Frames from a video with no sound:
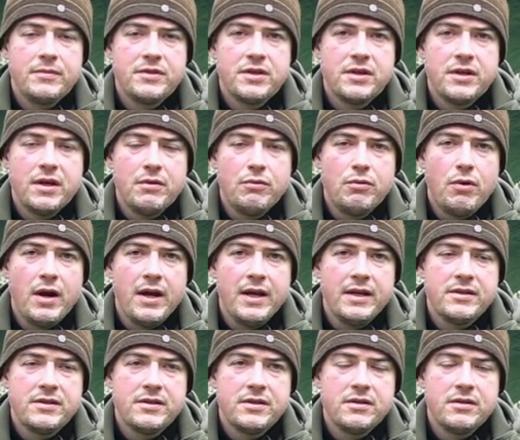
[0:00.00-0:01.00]
So you're
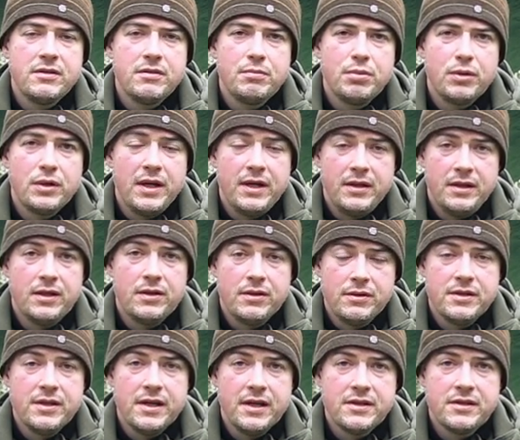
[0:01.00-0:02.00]
right to put it in the
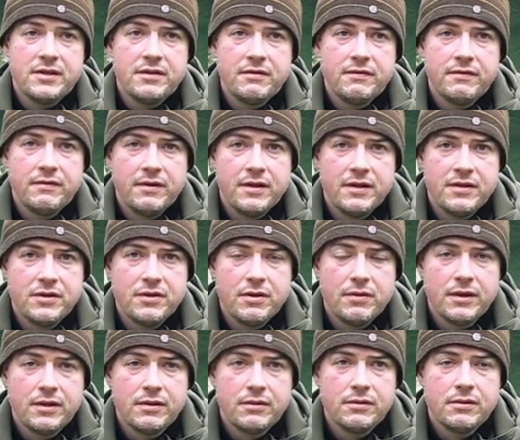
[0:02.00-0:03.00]
context of
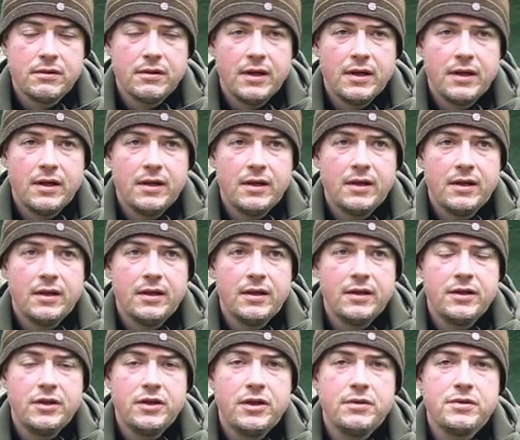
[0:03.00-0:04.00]
historical
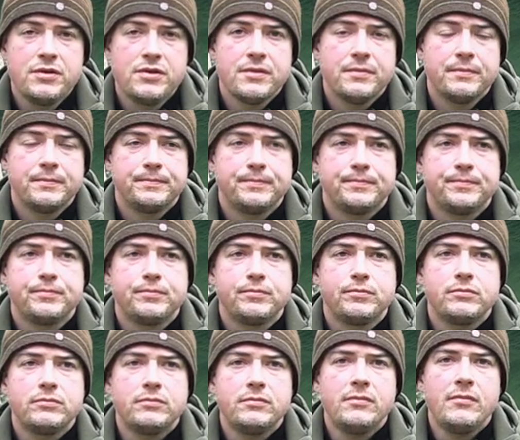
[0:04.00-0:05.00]
use.
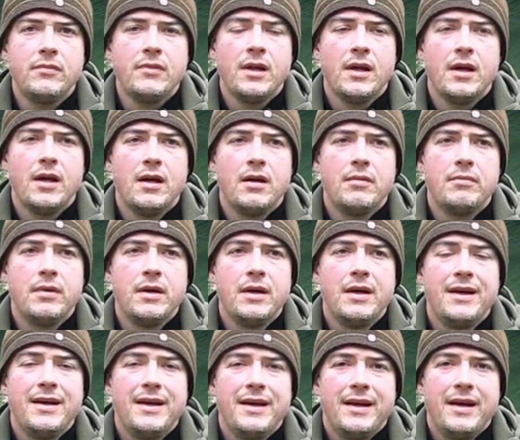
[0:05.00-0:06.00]

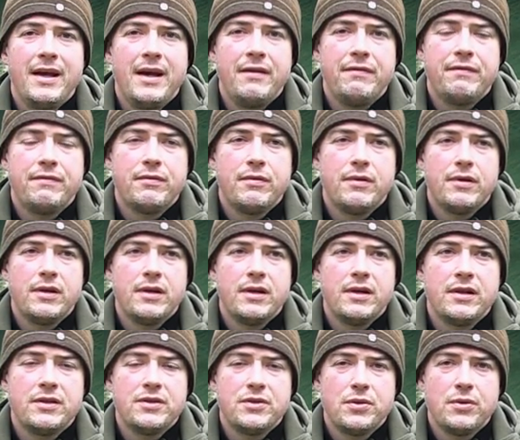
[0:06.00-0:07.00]
If
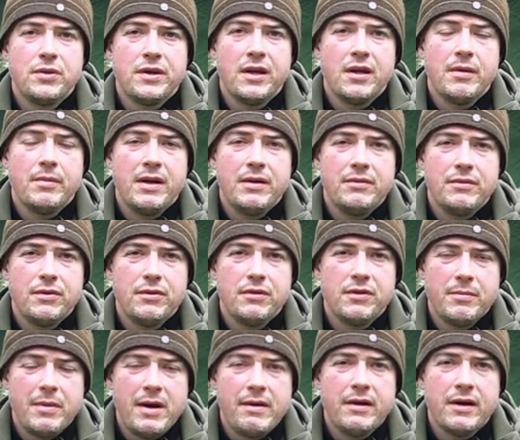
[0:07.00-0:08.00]
we're talking about
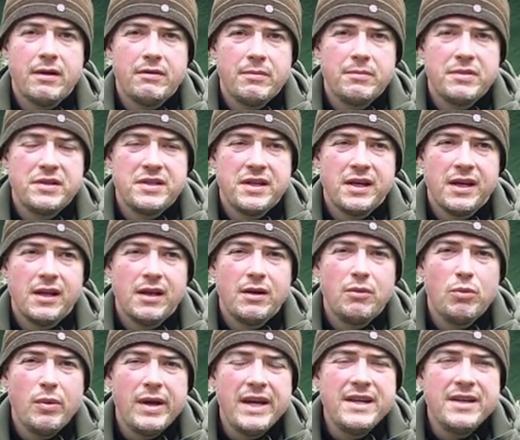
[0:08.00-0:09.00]
North America in particular,
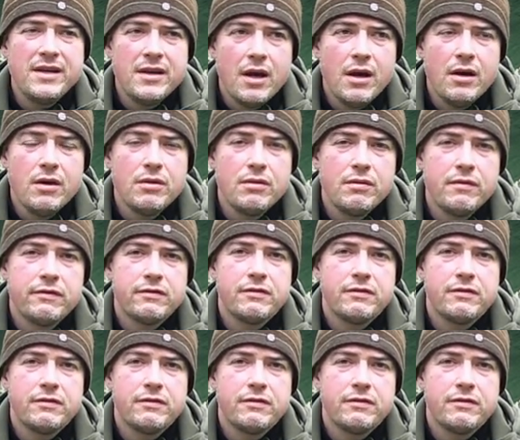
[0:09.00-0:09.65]
we know